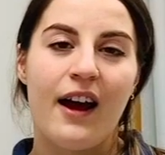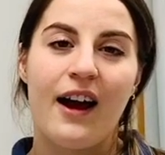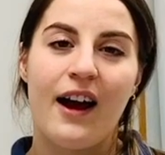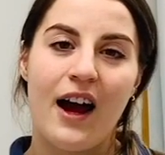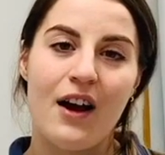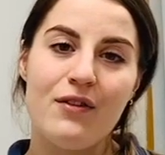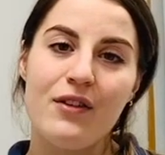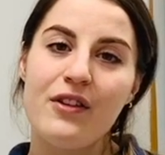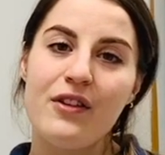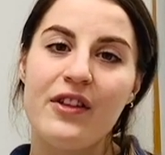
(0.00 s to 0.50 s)

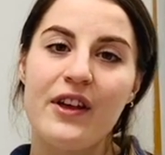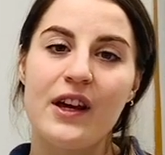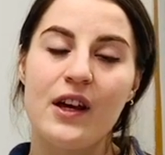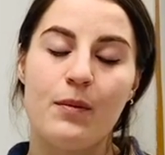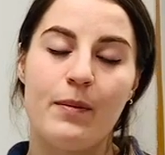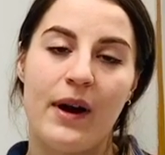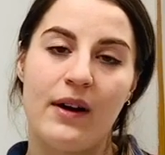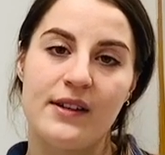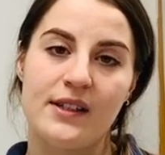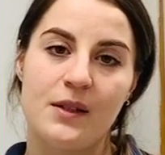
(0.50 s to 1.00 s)
Have a think
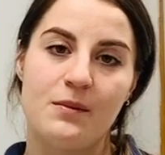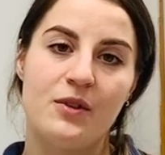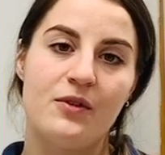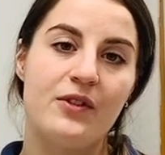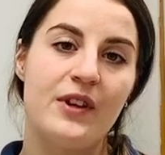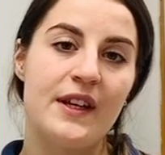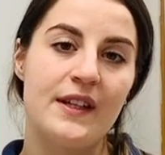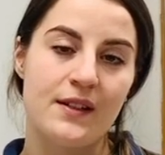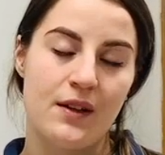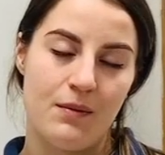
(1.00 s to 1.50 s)
about some of
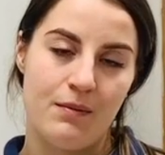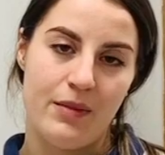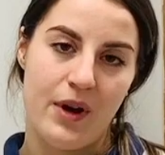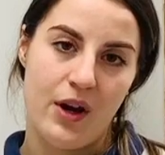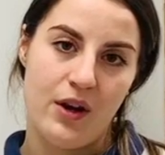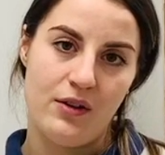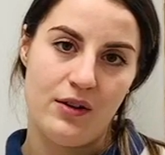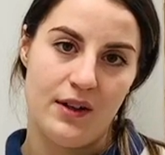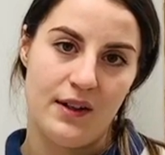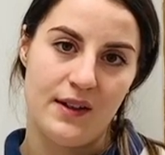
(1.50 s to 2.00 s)
these
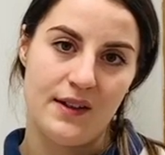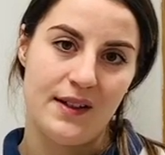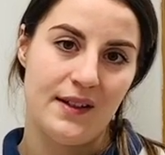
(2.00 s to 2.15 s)
components